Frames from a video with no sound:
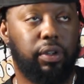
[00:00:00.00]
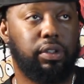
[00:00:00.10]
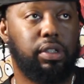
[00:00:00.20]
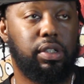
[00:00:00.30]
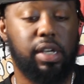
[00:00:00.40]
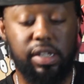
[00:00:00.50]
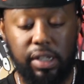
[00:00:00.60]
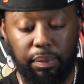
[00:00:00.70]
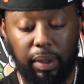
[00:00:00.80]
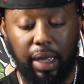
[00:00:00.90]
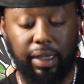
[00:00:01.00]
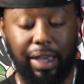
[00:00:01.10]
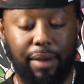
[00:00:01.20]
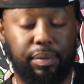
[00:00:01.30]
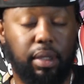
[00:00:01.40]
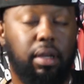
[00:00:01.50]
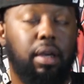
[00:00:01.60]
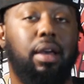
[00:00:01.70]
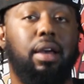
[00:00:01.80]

versus Eazy the Block Captain